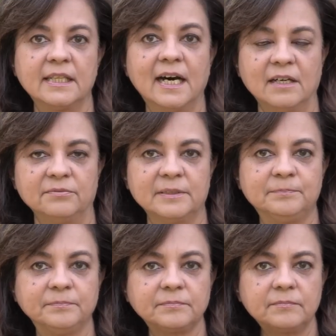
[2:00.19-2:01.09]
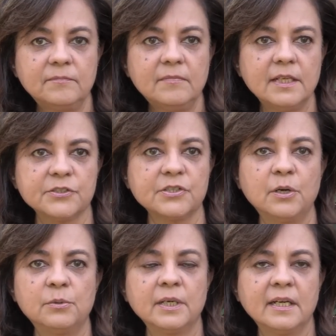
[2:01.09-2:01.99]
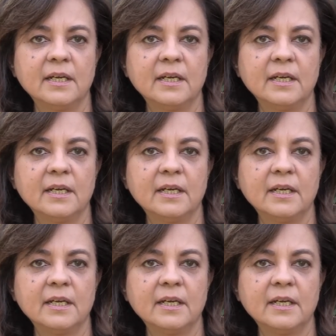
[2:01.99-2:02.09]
love. So,